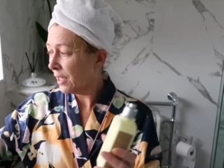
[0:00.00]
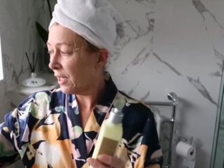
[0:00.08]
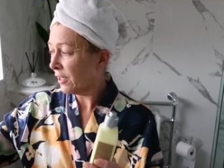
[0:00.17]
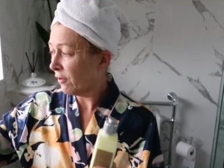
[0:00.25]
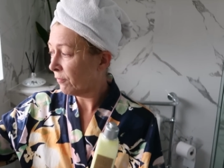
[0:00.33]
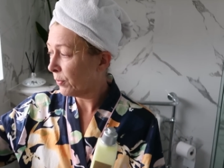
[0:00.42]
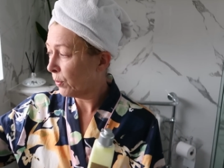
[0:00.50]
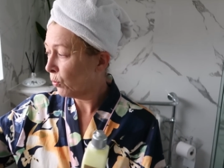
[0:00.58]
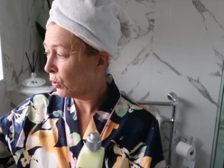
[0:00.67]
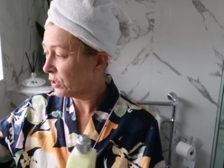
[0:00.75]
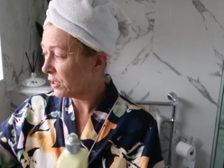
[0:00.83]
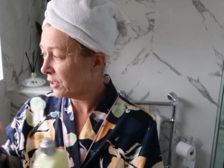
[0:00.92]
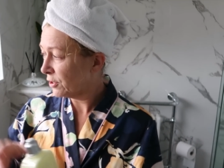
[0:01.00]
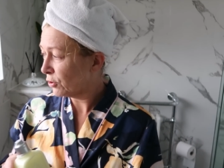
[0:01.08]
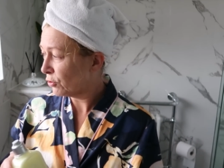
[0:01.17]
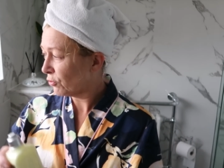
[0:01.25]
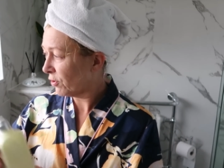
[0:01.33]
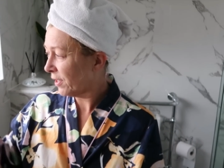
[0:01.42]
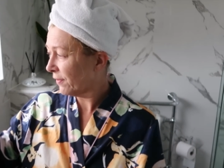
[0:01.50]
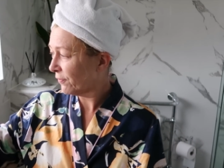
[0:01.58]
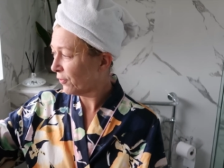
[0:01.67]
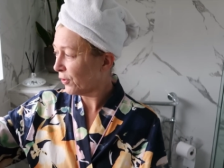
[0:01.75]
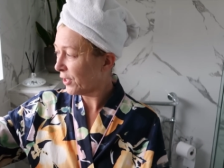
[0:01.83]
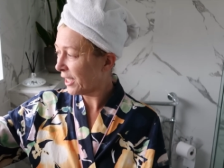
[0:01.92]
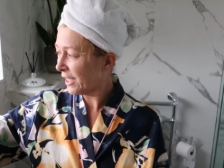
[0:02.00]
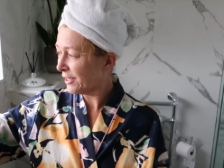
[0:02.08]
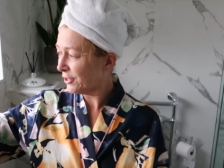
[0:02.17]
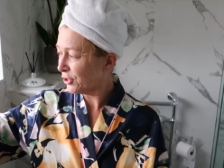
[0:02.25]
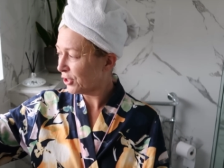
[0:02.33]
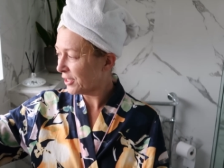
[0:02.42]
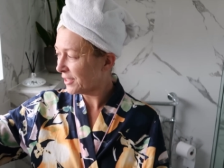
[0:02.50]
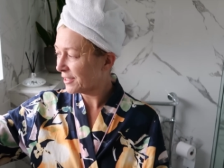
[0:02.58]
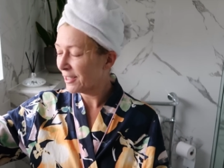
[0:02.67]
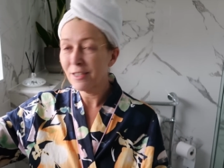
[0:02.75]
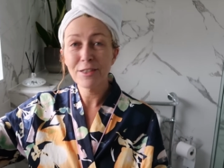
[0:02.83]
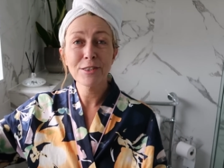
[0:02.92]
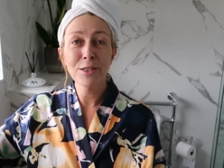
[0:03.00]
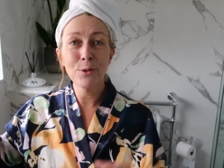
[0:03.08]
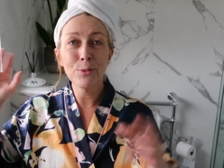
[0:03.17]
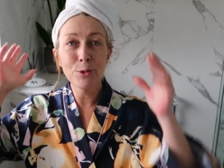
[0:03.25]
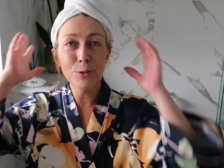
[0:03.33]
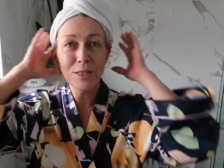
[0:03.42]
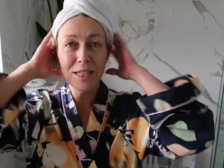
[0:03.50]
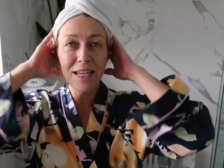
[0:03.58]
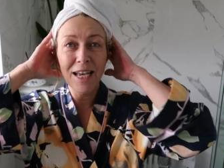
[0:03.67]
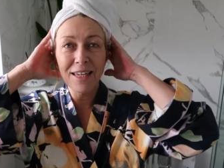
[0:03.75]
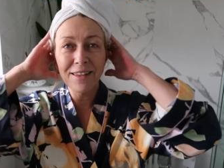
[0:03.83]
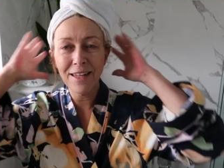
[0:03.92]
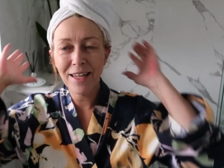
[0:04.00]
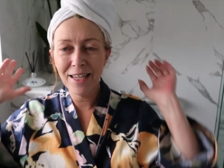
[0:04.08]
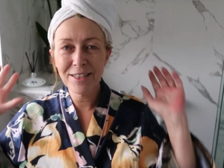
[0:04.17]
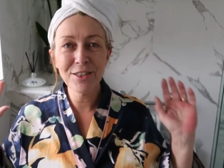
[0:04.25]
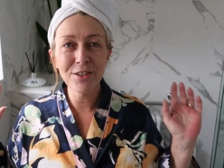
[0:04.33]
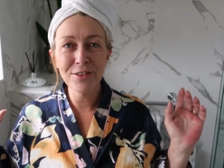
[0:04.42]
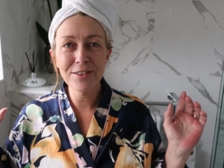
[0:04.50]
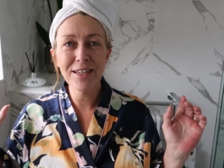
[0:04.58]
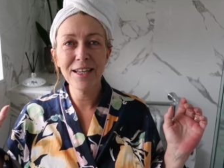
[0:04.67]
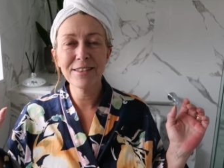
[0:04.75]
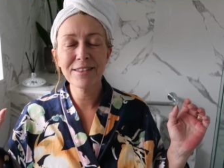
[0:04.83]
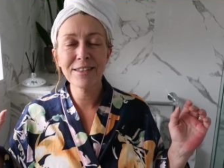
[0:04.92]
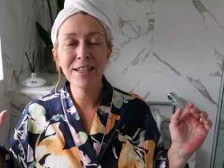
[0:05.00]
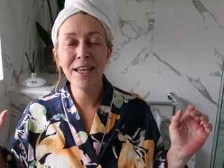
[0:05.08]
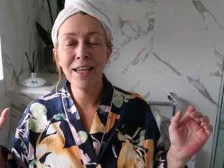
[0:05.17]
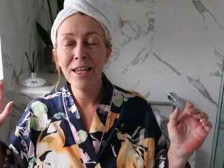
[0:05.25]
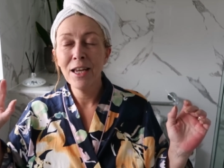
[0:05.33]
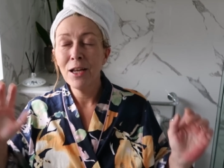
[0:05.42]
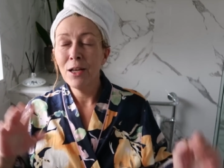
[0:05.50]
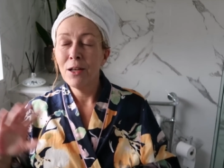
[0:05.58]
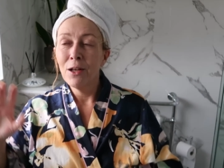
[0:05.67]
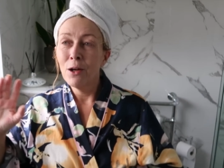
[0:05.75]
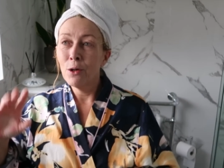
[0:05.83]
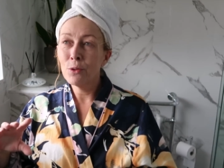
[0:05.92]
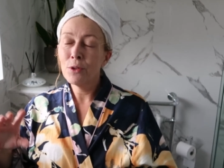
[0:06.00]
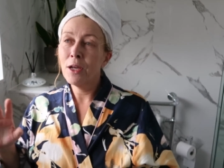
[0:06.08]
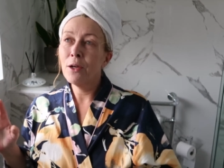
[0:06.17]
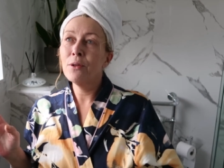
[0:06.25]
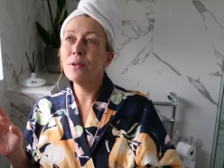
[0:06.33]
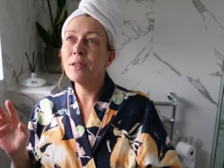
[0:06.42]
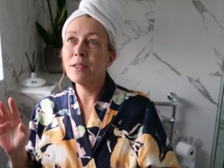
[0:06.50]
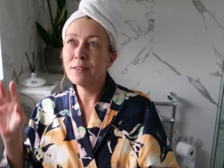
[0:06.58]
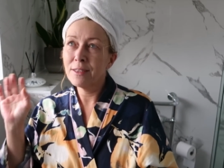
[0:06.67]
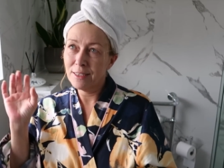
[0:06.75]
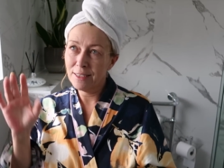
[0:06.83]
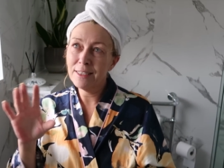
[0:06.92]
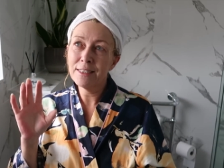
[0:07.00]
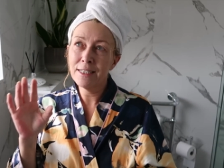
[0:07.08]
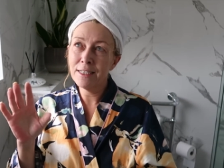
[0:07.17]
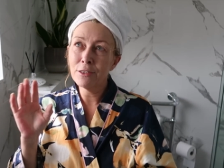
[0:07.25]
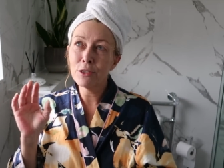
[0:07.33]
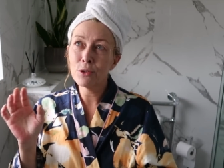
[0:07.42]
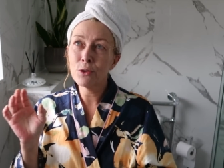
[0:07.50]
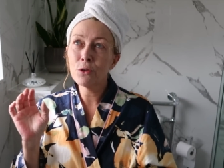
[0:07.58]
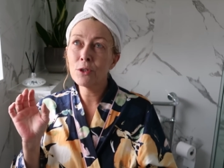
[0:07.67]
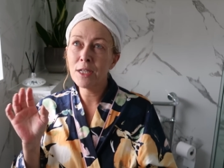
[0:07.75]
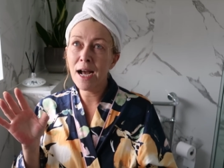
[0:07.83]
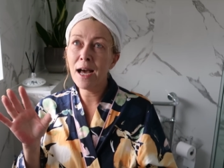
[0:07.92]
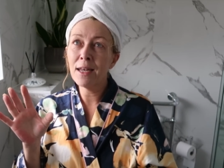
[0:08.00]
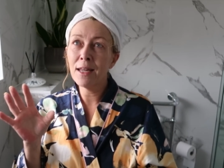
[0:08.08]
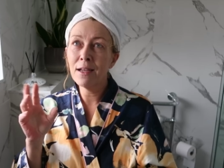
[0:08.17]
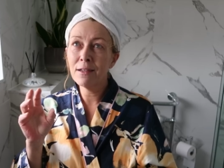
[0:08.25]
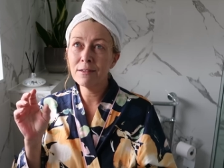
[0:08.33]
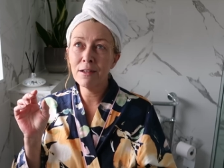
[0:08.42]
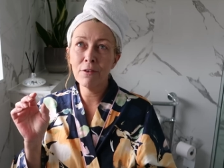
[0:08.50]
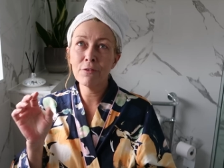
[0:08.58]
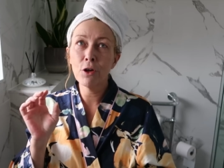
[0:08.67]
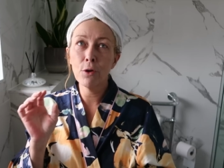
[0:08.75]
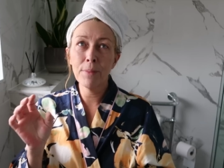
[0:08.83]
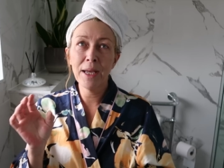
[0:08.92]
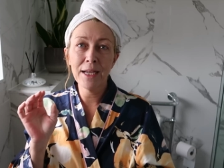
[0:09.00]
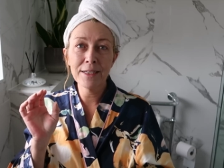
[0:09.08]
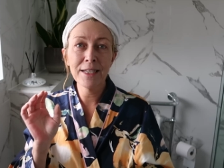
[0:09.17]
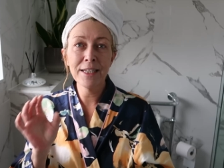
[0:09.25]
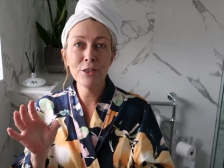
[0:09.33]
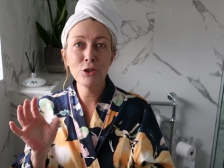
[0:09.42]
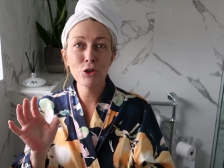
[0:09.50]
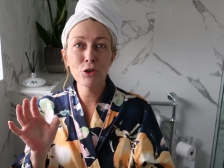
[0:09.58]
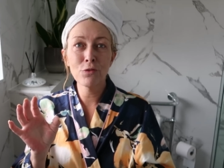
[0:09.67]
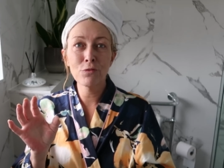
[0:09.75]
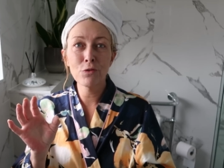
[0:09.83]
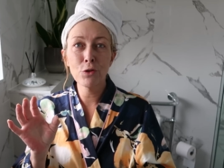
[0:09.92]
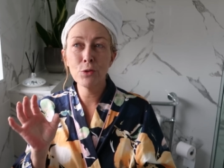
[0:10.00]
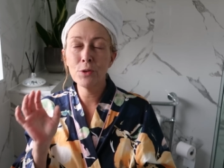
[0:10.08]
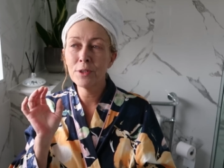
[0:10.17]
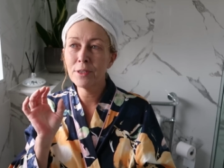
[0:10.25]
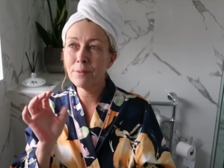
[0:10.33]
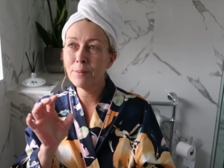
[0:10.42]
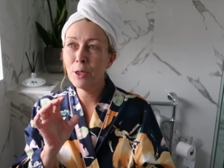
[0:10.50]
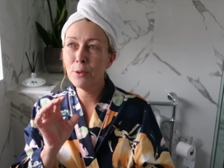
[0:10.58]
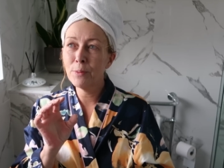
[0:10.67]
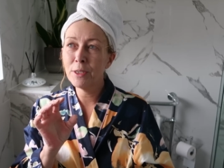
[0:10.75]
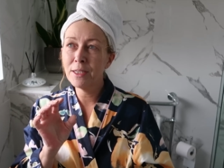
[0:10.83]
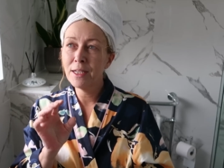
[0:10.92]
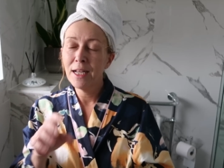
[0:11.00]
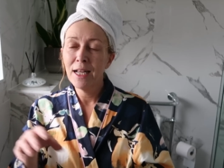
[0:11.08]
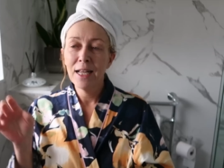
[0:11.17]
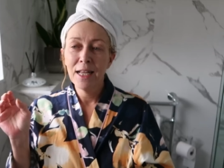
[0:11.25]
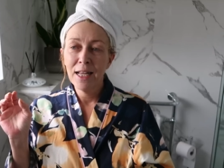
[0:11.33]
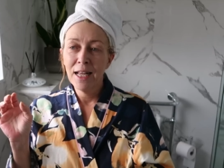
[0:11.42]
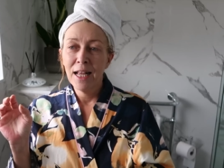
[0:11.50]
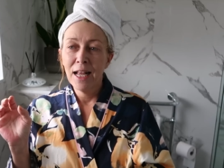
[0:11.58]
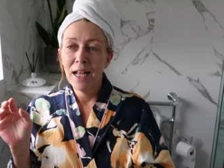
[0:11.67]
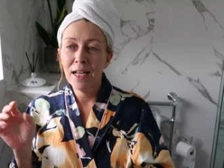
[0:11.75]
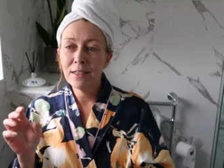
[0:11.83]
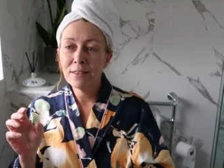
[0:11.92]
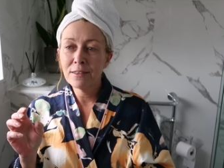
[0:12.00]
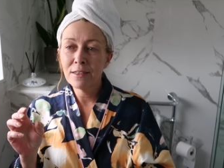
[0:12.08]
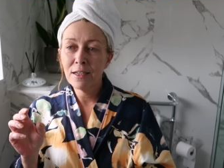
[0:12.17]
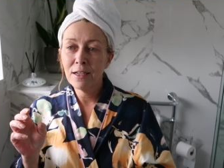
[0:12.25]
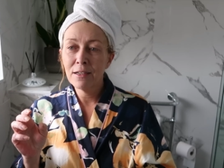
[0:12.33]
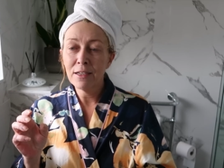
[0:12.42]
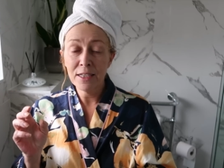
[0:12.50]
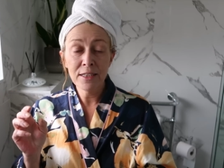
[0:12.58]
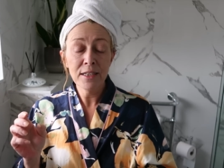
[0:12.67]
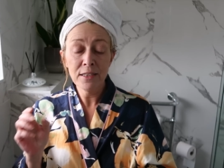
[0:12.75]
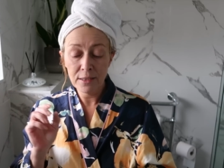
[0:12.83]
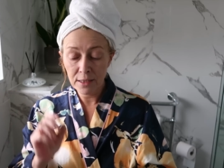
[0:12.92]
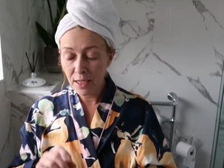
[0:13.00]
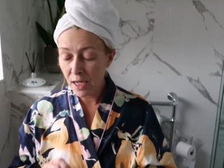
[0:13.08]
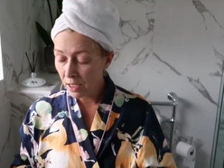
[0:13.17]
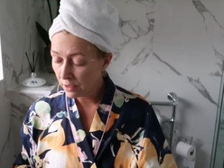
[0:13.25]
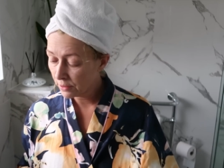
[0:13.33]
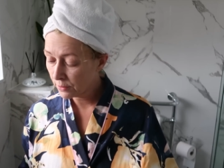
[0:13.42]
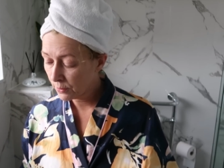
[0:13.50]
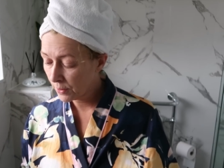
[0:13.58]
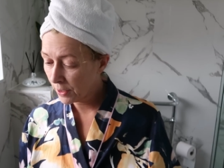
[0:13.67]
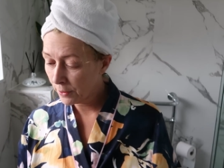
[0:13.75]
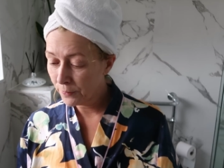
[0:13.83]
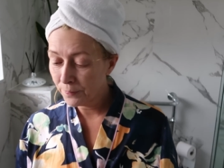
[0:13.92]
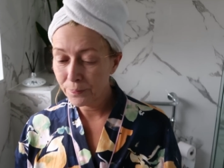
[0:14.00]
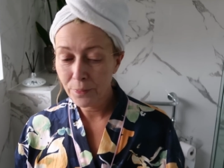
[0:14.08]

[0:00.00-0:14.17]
and I've been wanting to try it for ages, so we'll see how the hair turns out today. Although it needs a good colour, I've got about an inch of root at the moment, and it needs a cut as well.